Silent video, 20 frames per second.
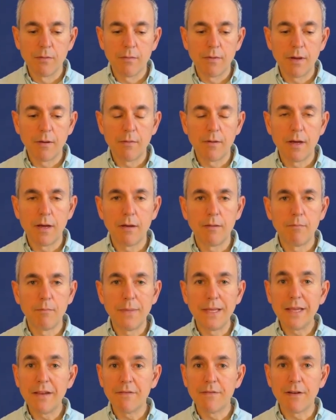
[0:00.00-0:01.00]
a
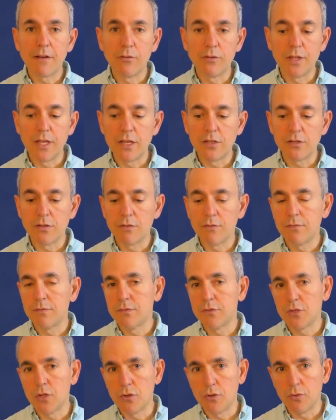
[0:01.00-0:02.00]
bigger foundation,
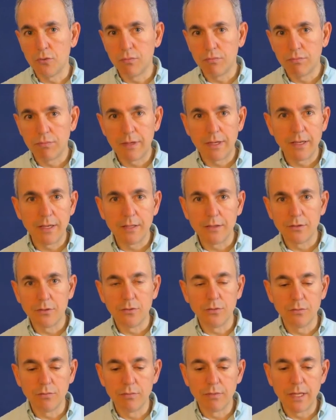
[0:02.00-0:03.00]
so you can
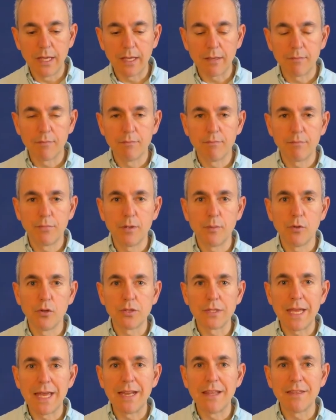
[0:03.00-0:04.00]
do like pretty
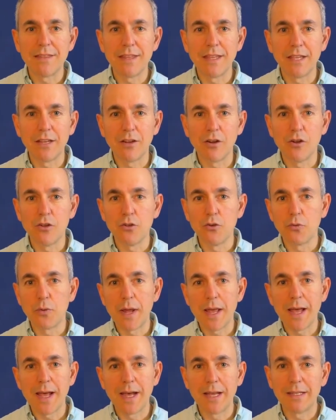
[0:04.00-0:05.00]
much anything on your
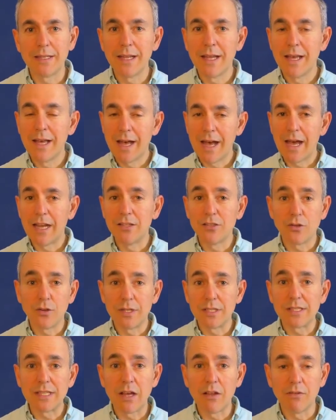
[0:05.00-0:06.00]
right hand and it's gonna
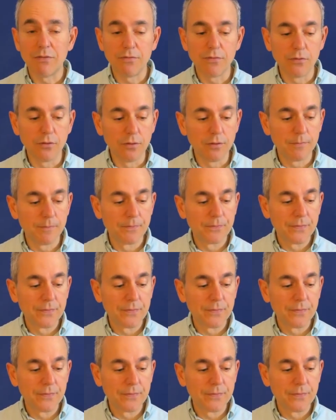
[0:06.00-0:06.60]
sound full.